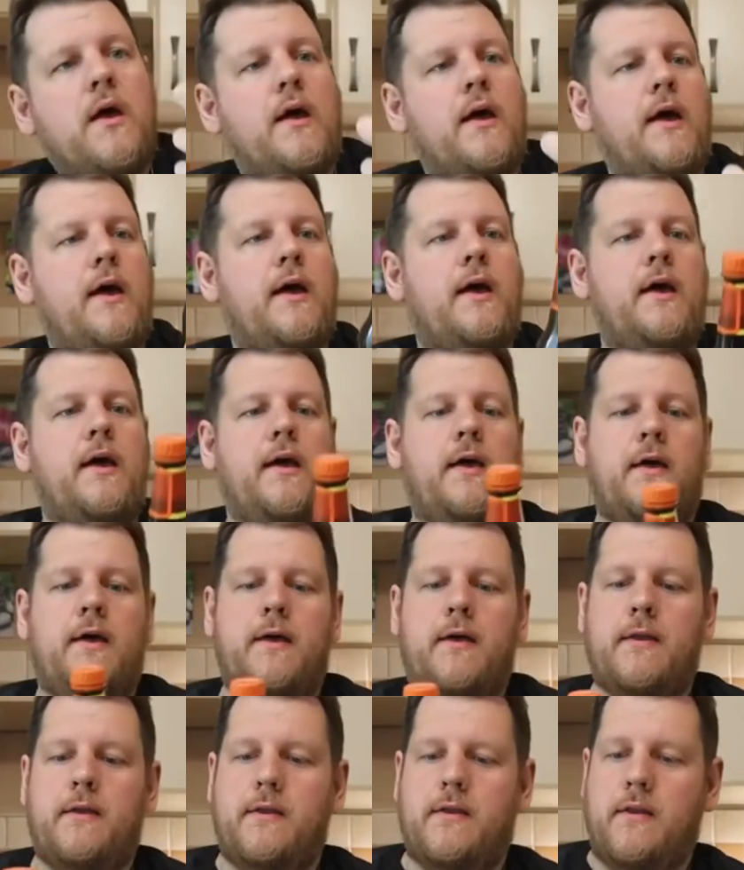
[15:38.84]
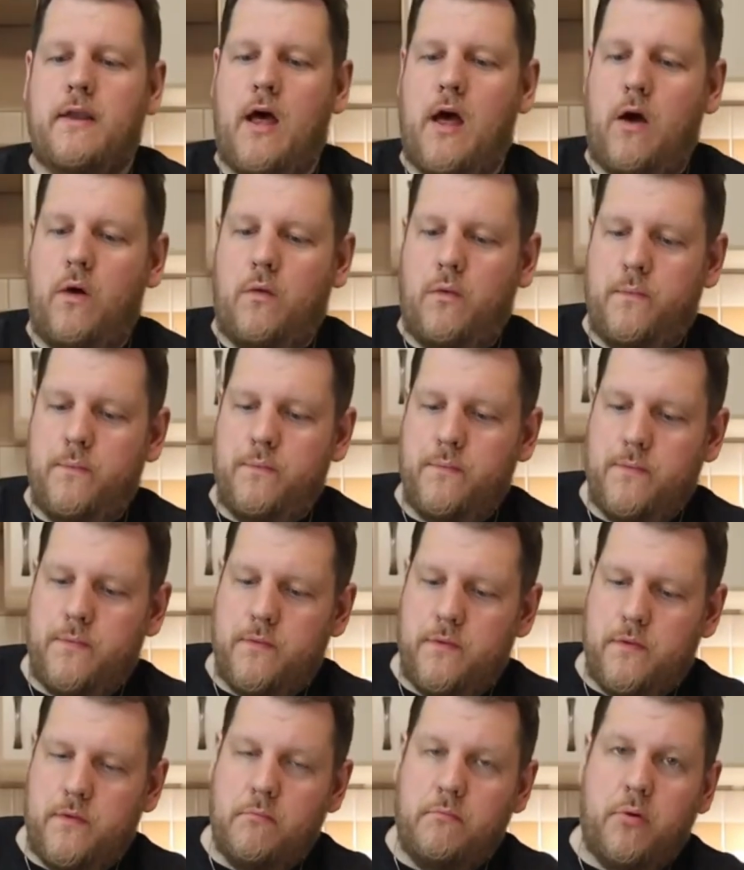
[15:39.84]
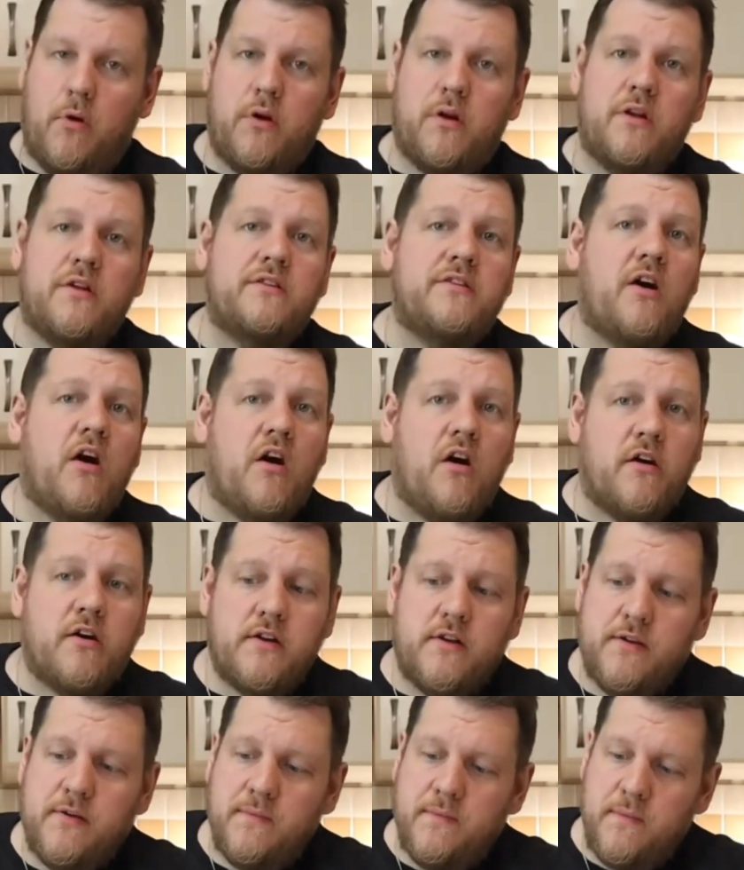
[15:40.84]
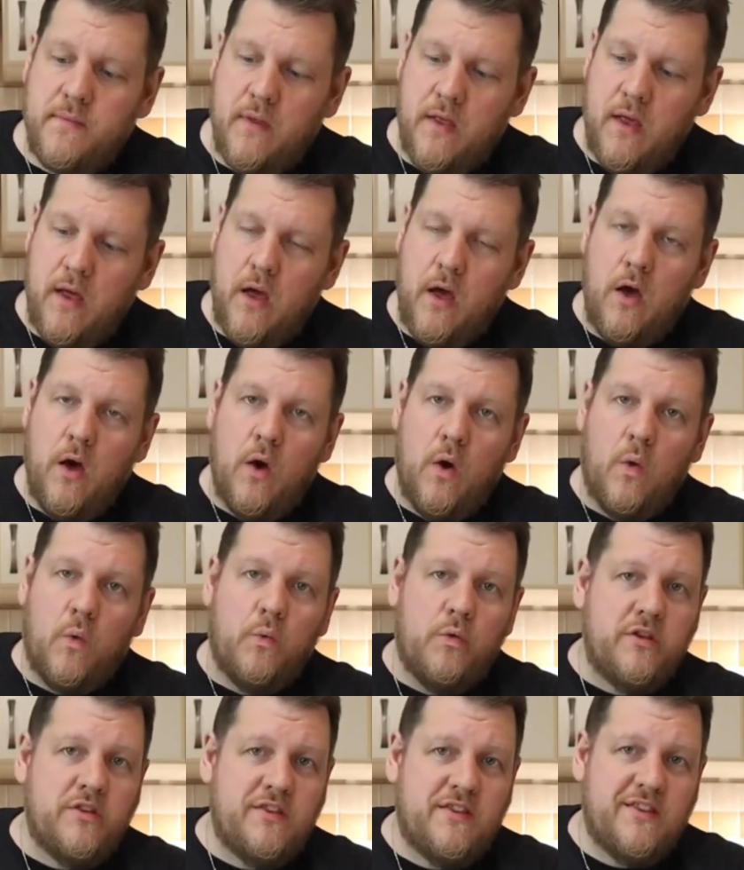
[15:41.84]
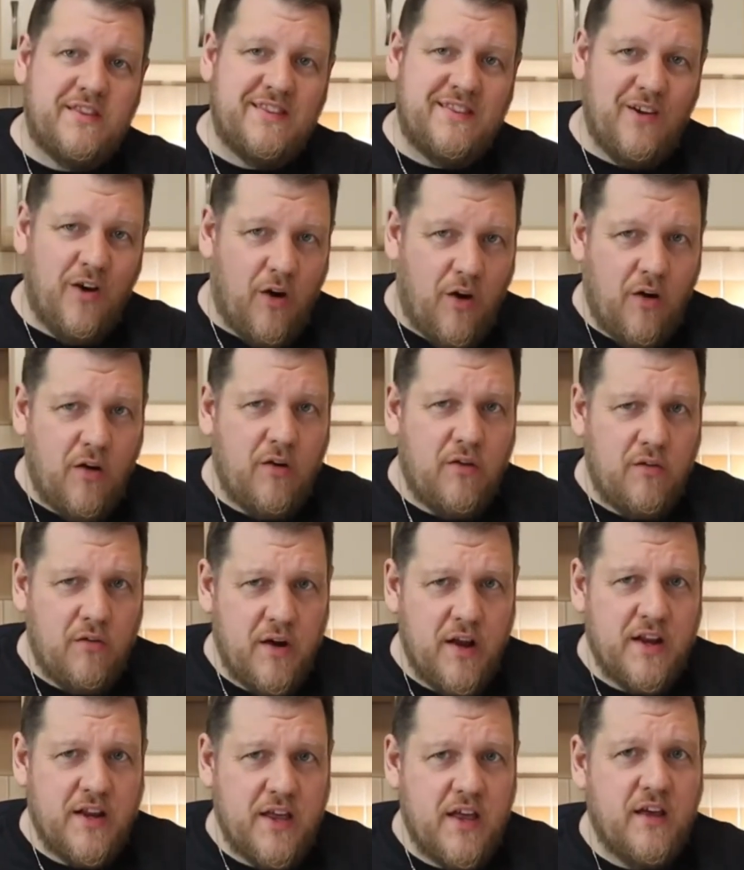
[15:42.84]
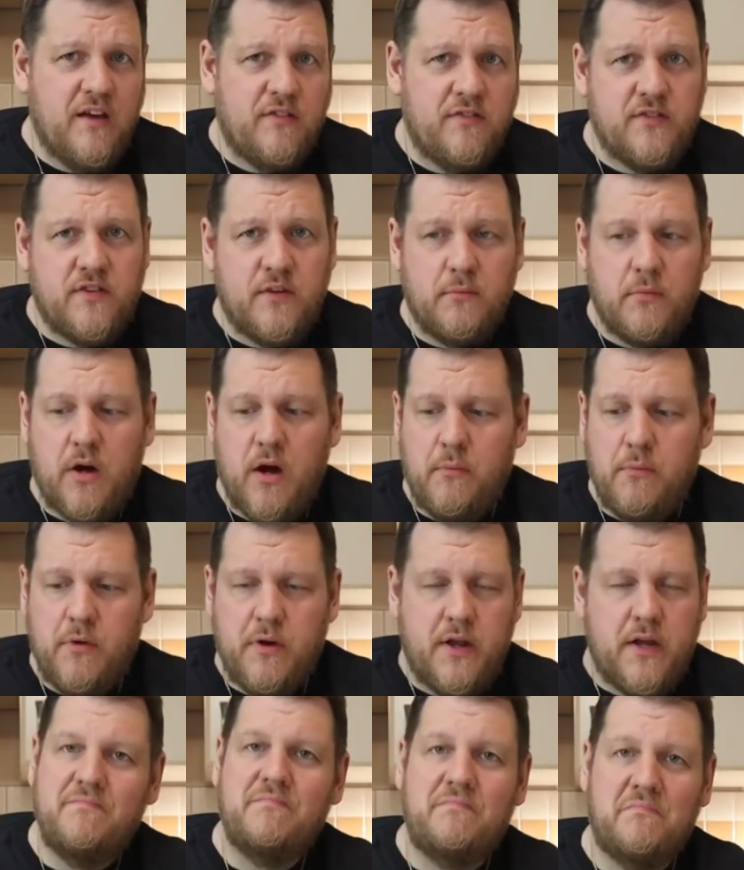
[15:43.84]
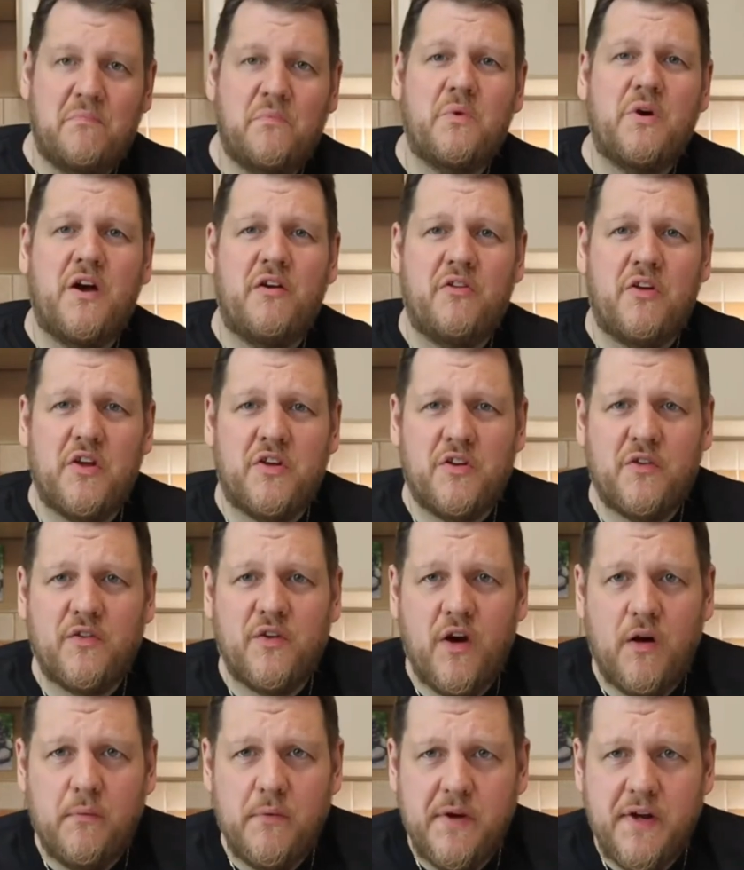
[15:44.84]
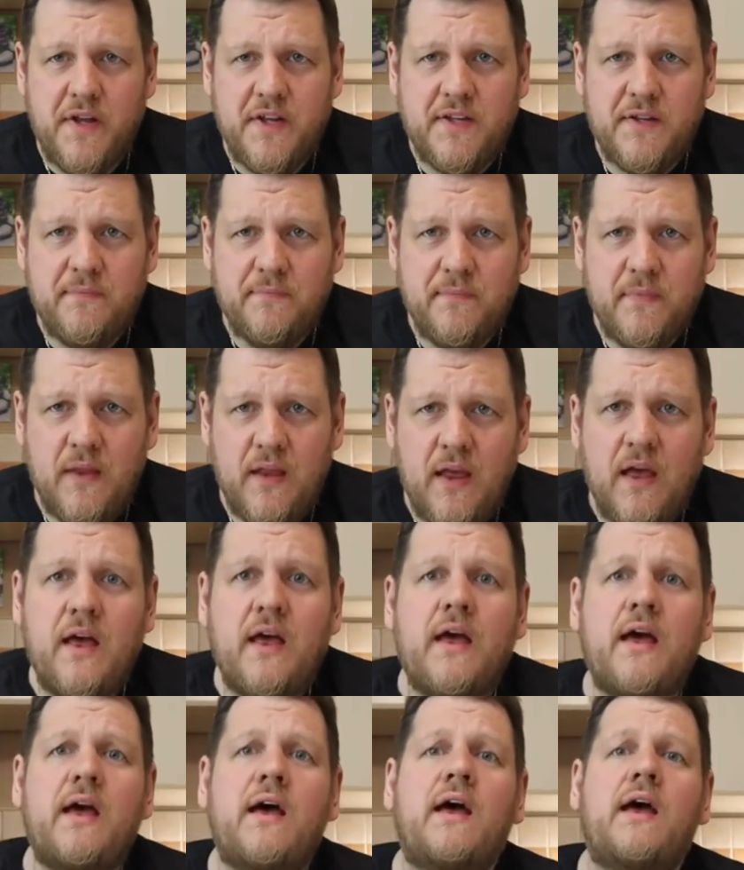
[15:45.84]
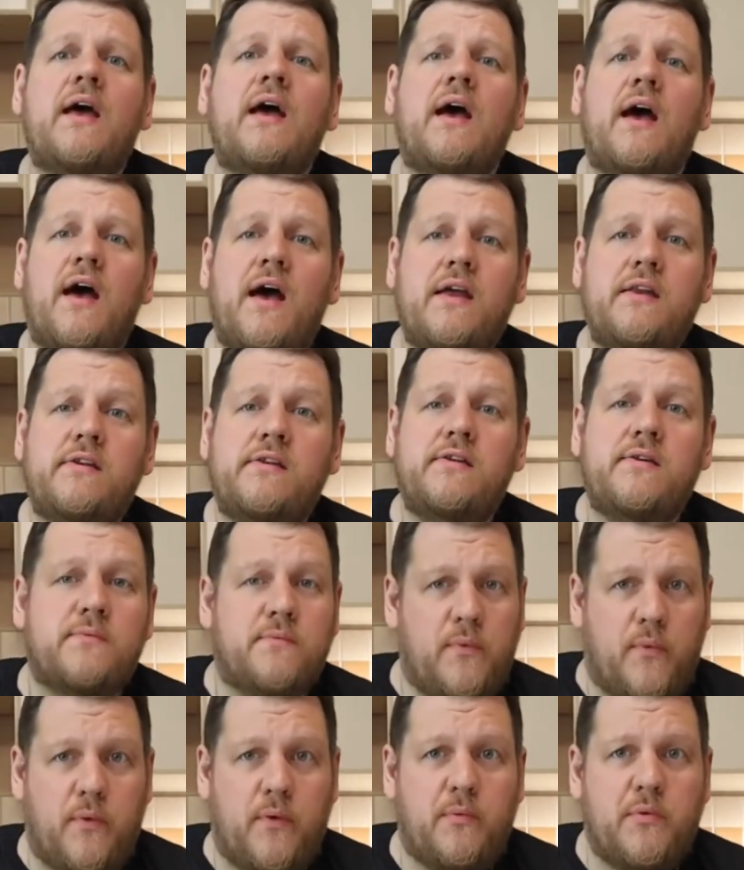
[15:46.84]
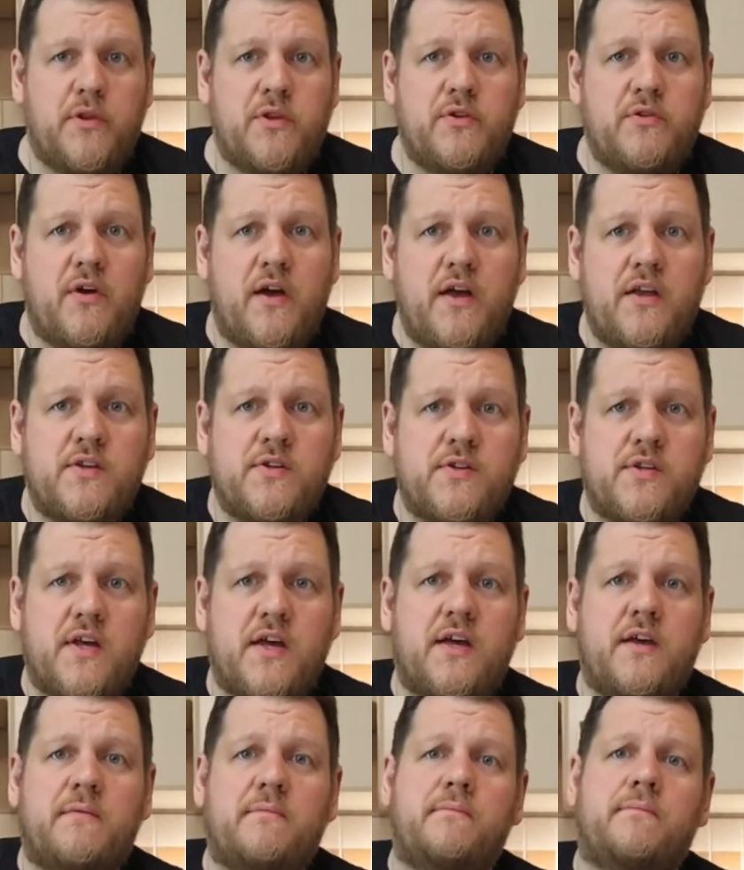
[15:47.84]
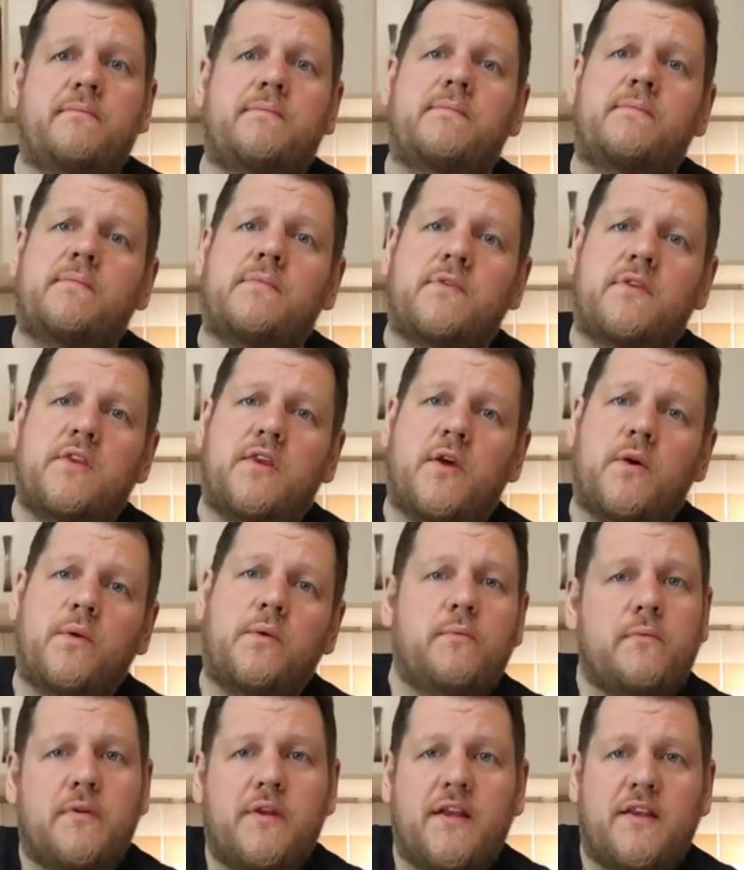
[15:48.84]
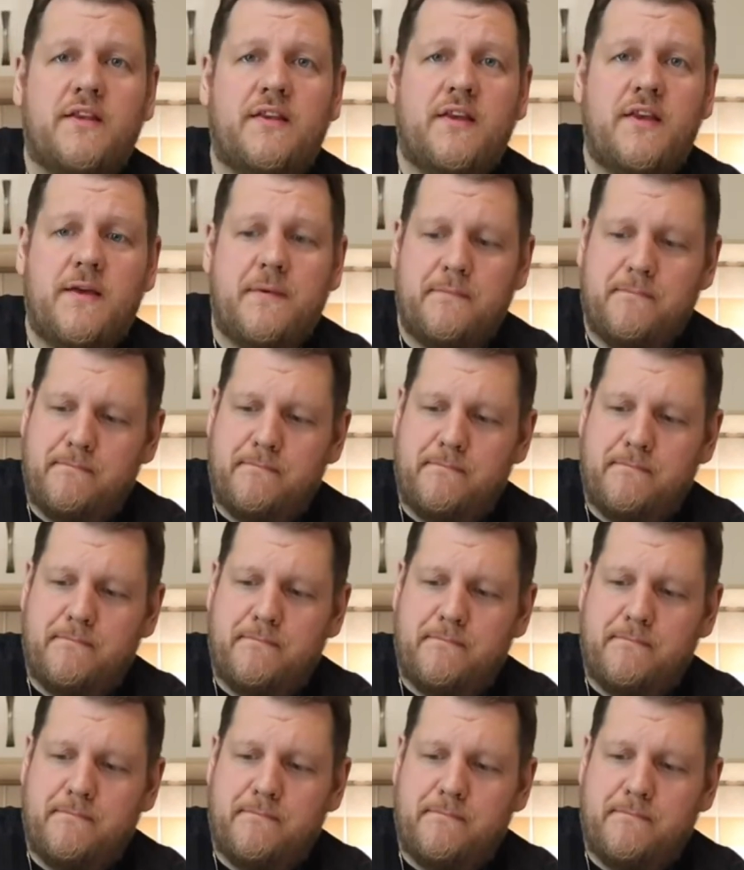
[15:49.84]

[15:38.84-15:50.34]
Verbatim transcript: And now the bottle is hard. We already have some carbonate. We have a lot of carbonate. And we will try it today. So let's see.